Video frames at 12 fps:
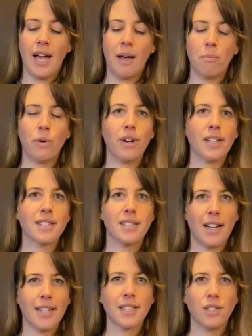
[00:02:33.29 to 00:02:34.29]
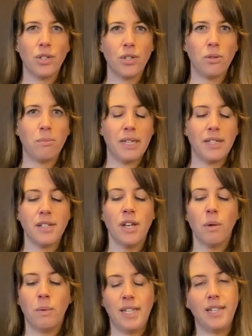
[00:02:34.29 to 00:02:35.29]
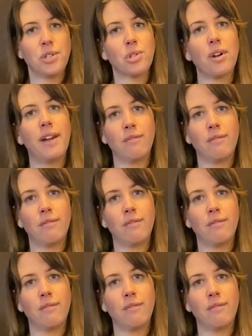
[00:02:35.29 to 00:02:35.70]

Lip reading: where it's nice and humid, we need to try